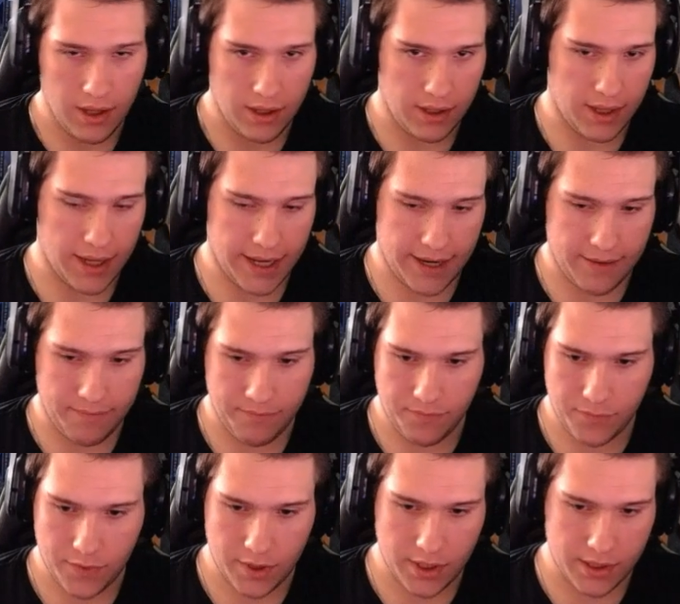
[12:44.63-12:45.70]
Yeah,
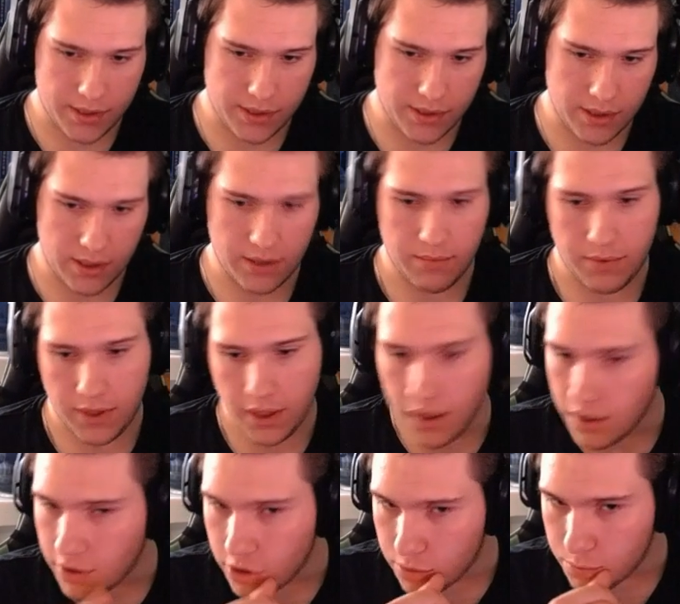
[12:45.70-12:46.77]
this is going to be
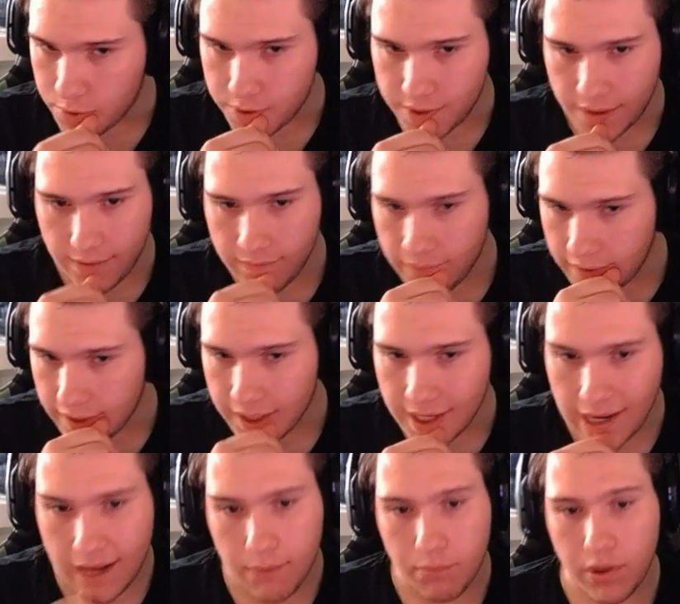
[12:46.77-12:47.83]
100% fine.
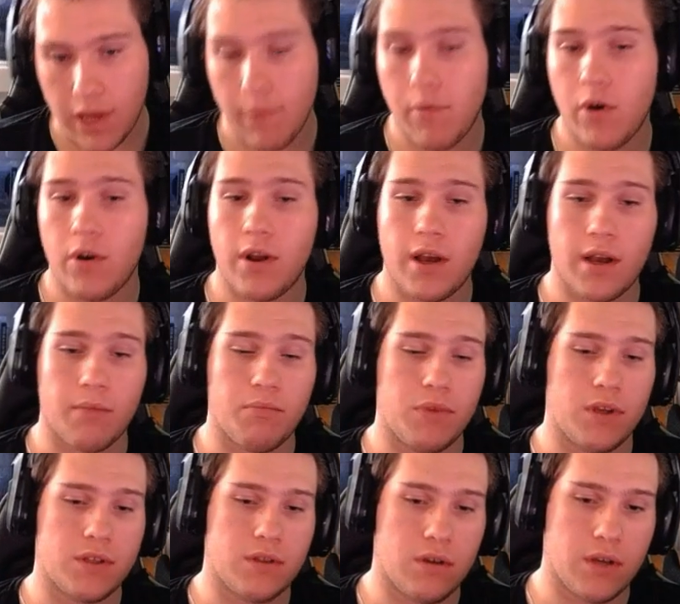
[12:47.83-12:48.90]
I can play Modok,
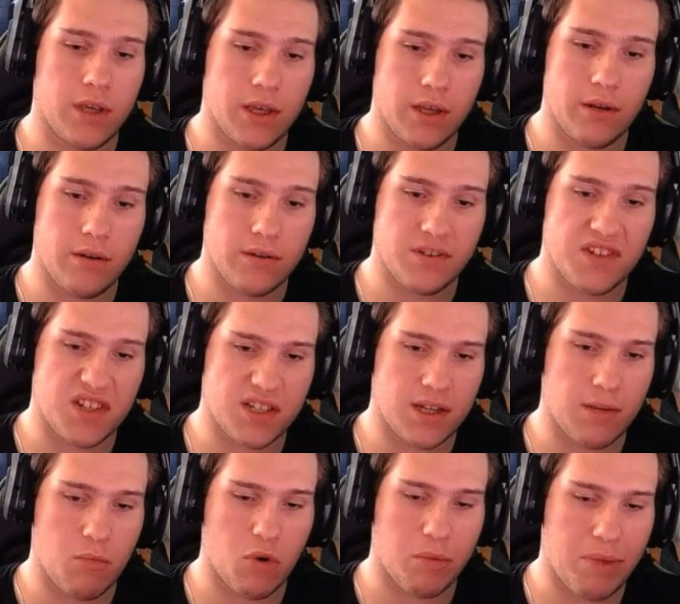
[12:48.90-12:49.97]
plus I'll get
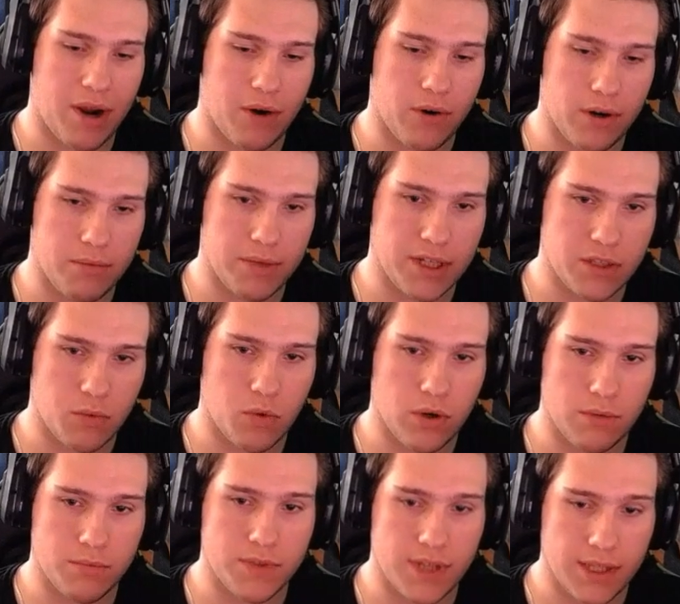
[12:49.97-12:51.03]
16 more power in my
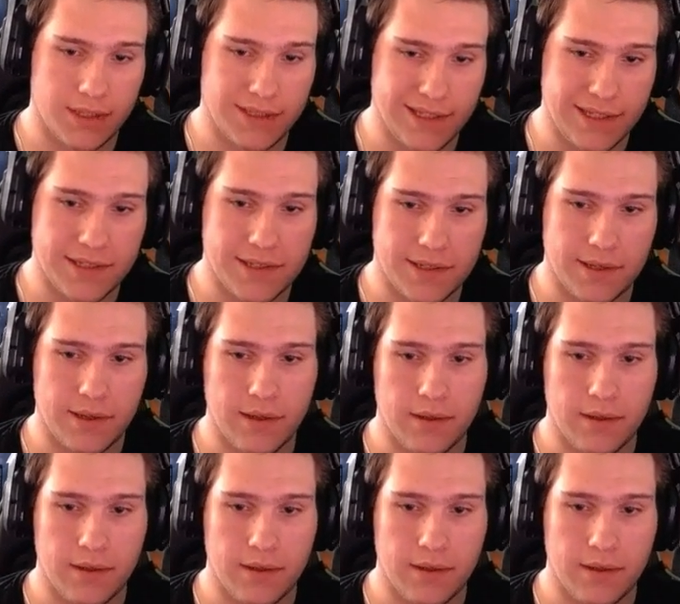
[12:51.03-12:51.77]
swarms at least.